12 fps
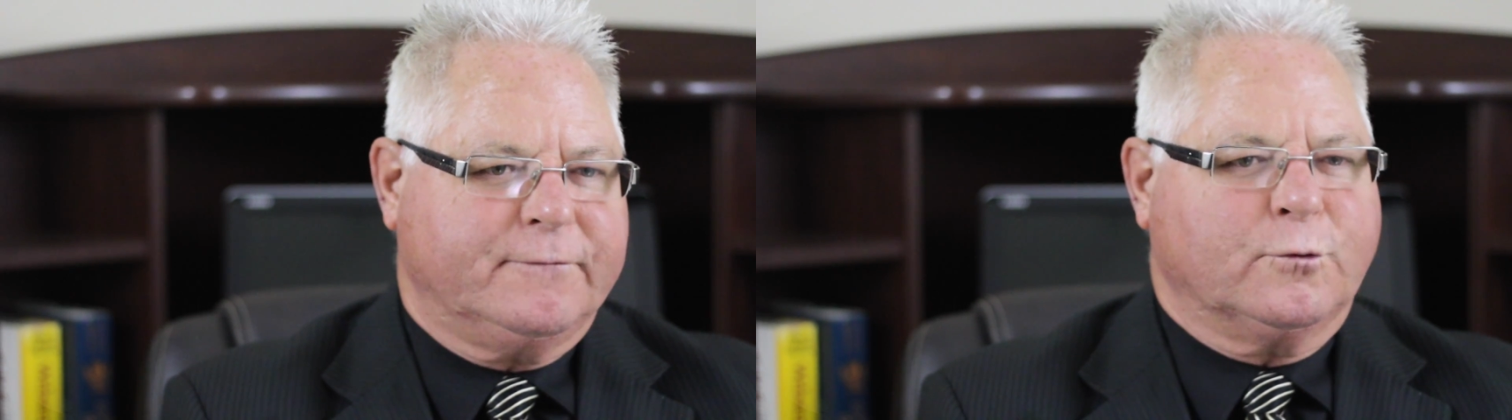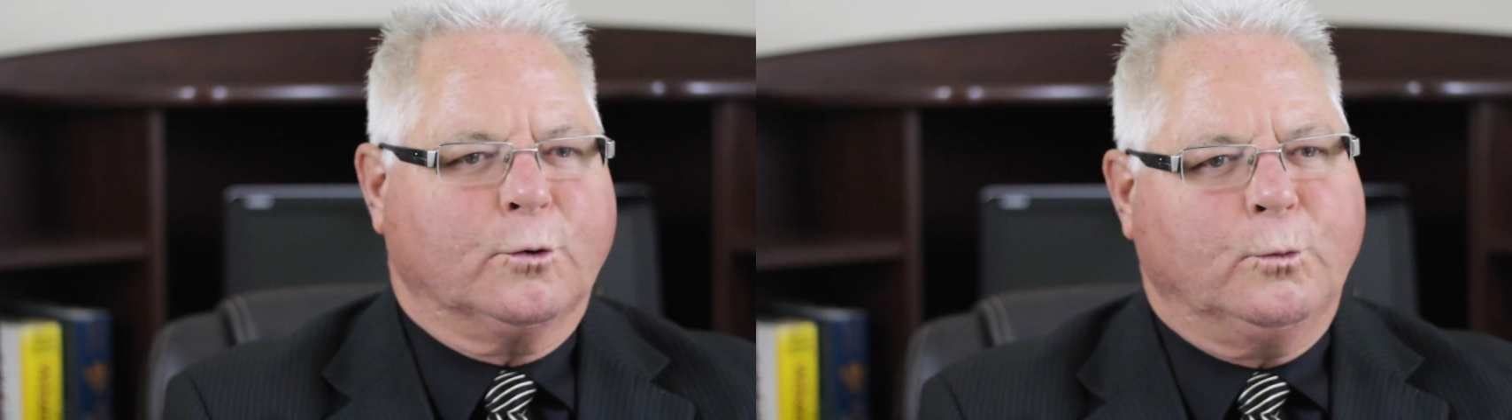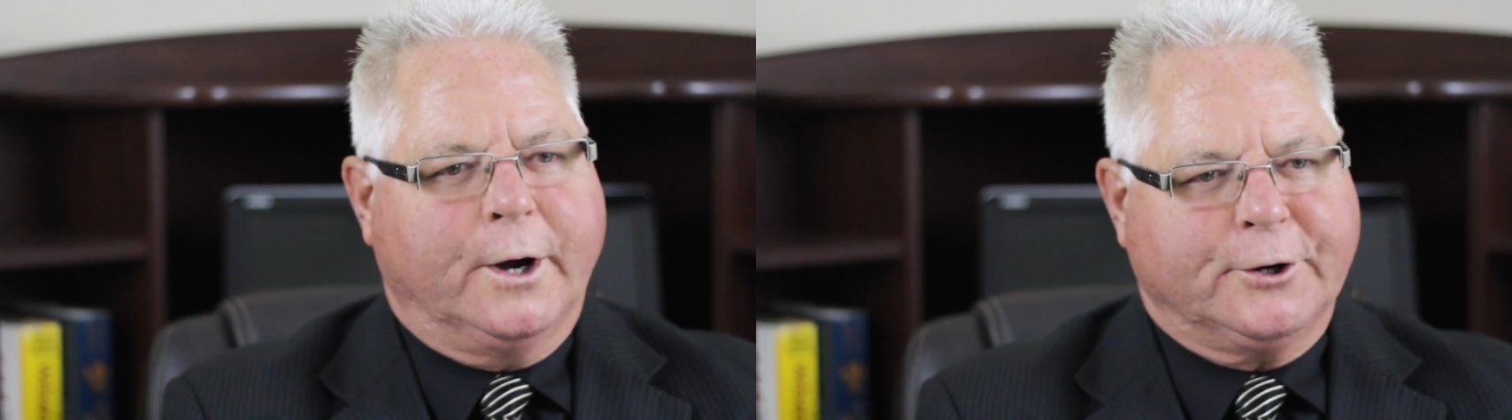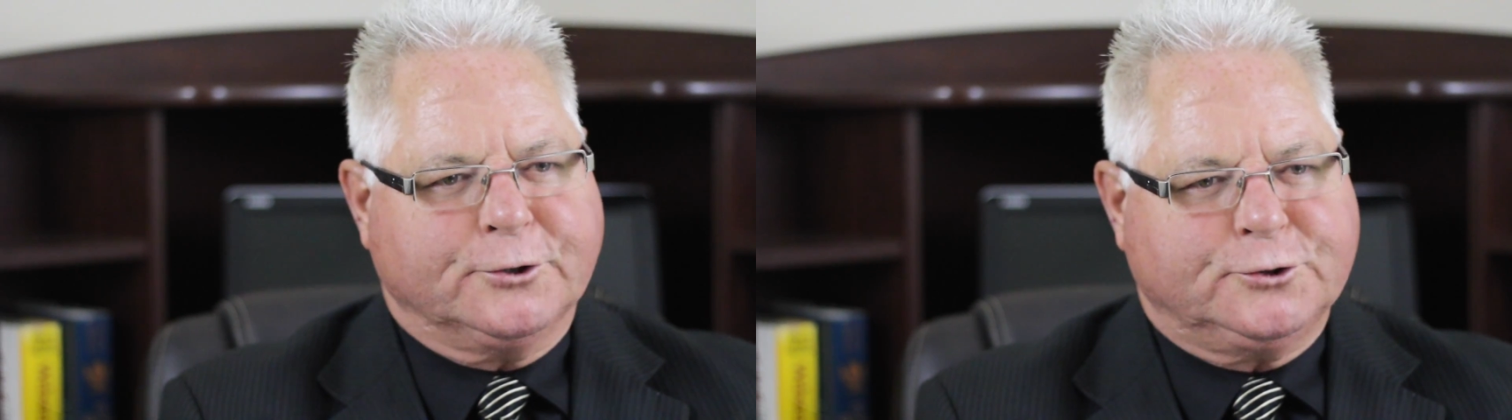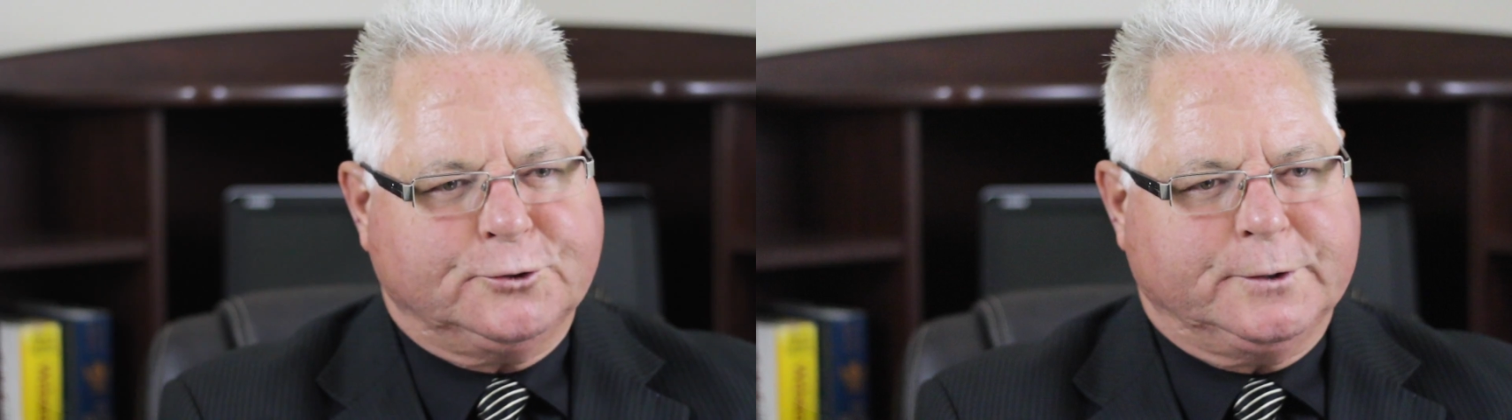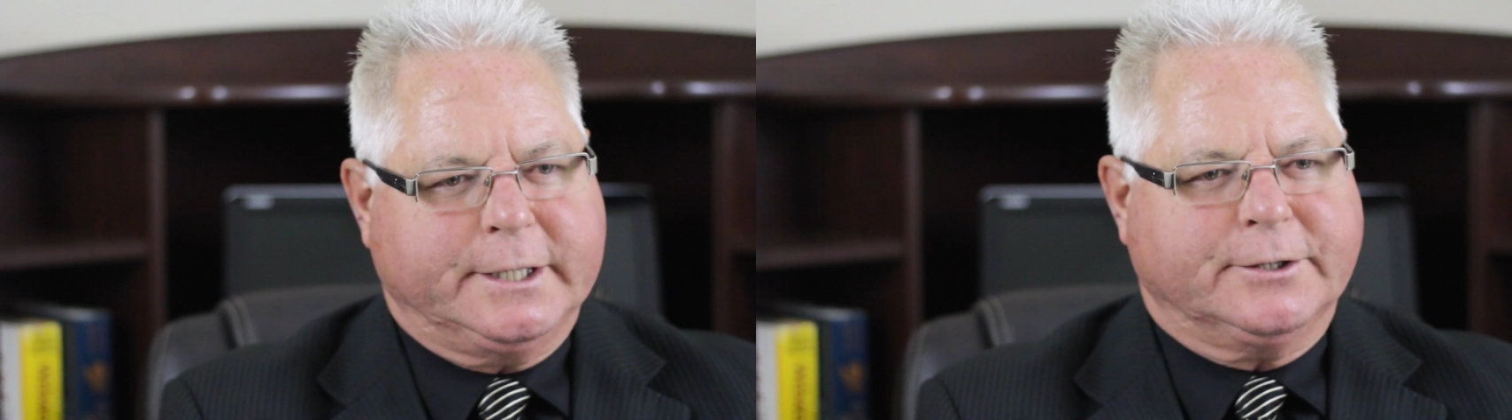for 1 or
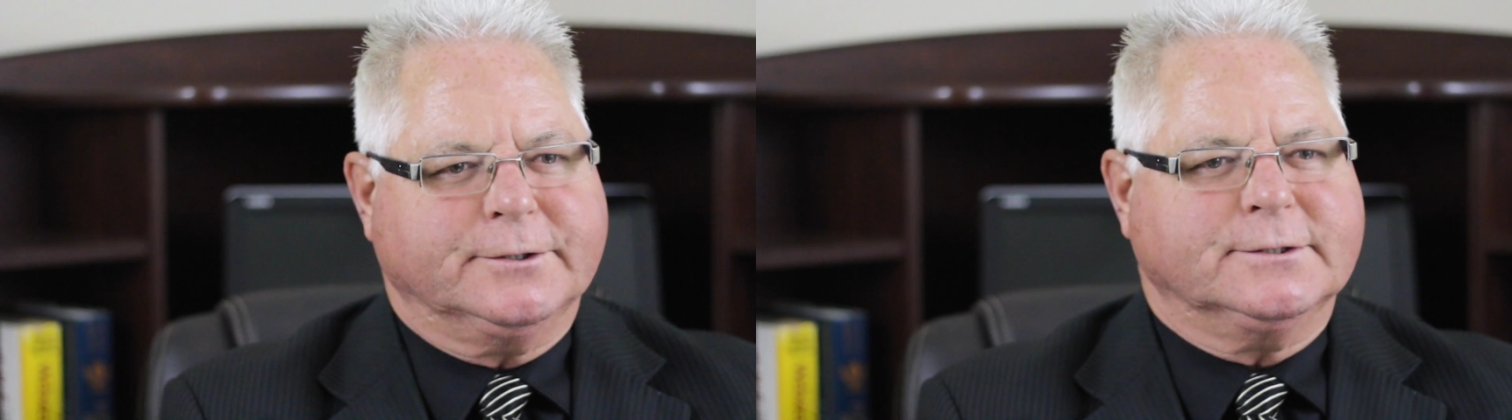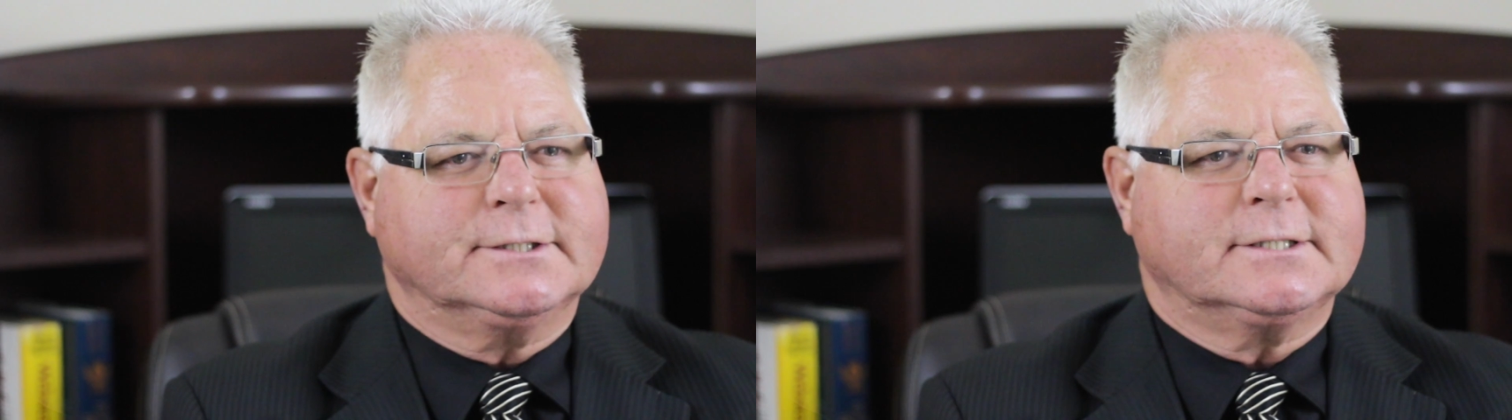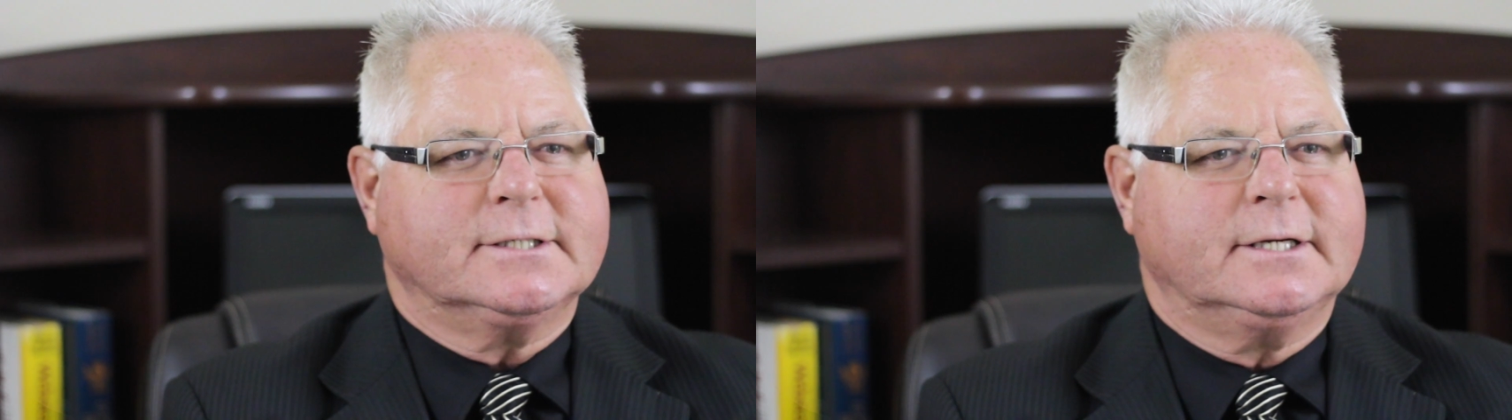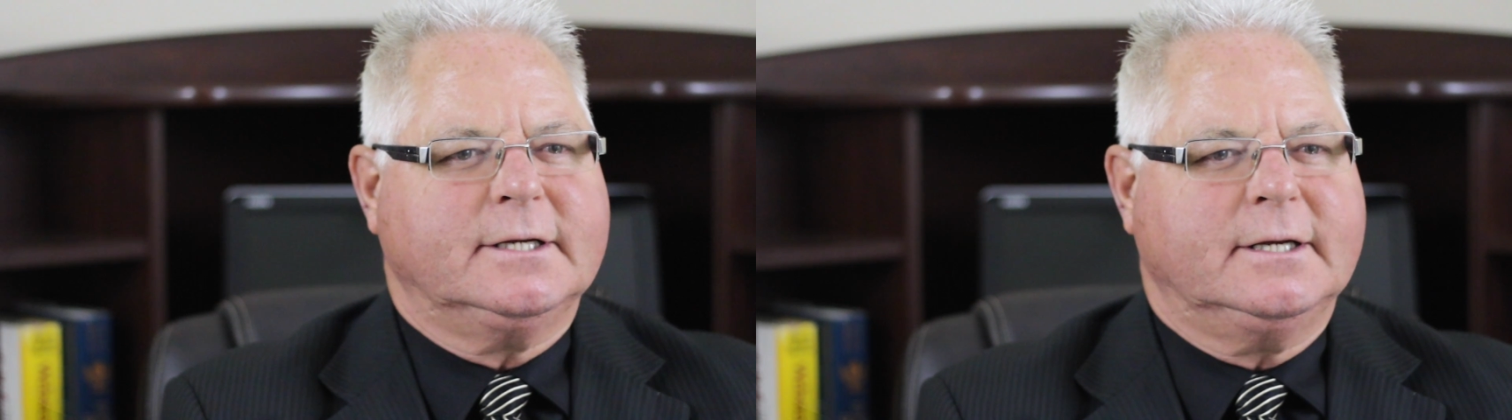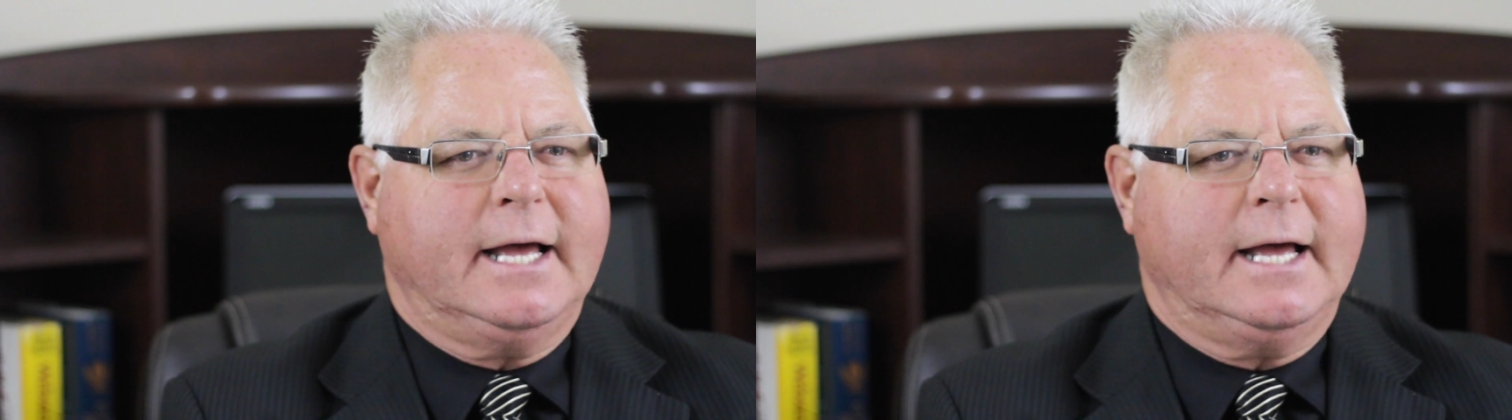2 years,